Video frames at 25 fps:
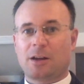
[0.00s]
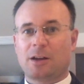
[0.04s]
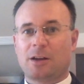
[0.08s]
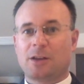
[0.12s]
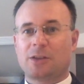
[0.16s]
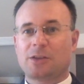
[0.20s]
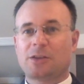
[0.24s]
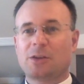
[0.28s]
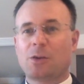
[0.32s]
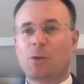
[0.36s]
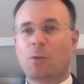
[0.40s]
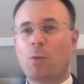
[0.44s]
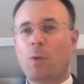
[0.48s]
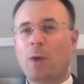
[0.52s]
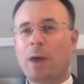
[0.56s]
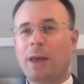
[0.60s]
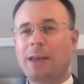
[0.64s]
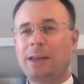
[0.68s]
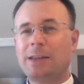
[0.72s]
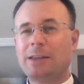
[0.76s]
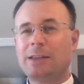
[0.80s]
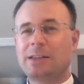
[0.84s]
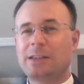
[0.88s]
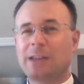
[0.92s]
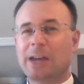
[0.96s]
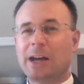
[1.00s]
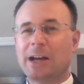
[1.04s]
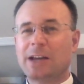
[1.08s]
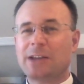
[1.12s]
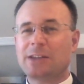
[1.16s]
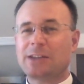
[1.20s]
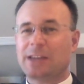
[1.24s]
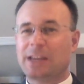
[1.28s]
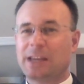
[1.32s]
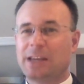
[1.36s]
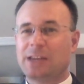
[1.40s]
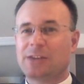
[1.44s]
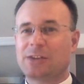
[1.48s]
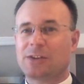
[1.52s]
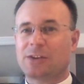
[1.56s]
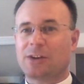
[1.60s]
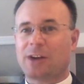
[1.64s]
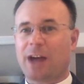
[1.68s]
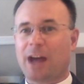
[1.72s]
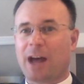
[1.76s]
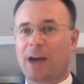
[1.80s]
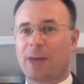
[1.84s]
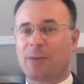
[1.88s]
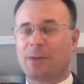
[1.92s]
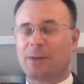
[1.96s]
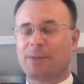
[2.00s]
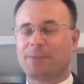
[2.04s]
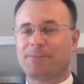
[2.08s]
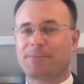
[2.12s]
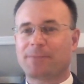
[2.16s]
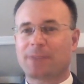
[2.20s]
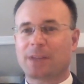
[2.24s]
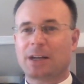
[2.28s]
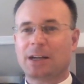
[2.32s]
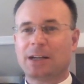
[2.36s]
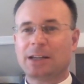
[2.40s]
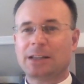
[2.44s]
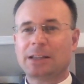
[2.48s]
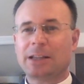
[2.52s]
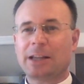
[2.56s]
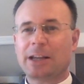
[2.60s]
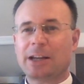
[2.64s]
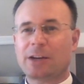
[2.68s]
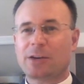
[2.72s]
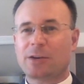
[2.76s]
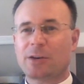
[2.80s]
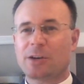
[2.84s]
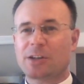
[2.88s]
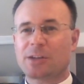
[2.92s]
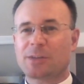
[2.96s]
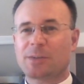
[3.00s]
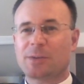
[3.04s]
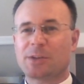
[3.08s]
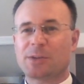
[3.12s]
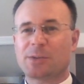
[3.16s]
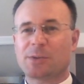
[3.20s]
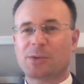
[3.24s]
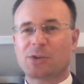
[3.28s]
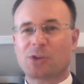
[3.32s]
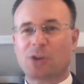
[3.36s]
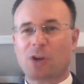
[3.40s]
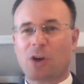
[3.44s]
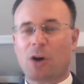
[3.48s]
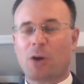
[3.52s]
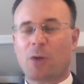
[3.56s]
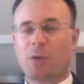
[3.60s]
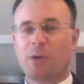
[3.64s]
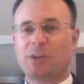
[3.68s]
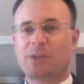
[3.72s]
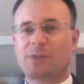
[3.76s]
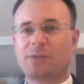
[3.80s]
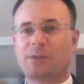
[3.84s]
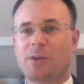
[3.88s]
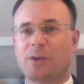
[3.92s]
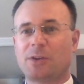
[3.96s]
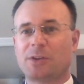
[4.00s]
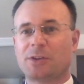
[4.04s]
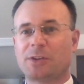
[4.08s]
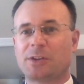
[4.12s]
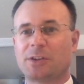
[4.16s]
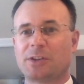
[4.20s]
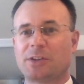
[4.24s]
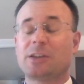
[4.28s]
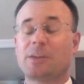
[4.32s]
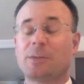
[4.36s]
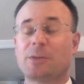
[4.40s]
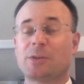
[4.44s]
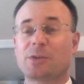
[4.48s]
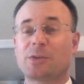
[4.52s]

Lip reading: So when does Easter happen? Unlike Christmas, which always falls on December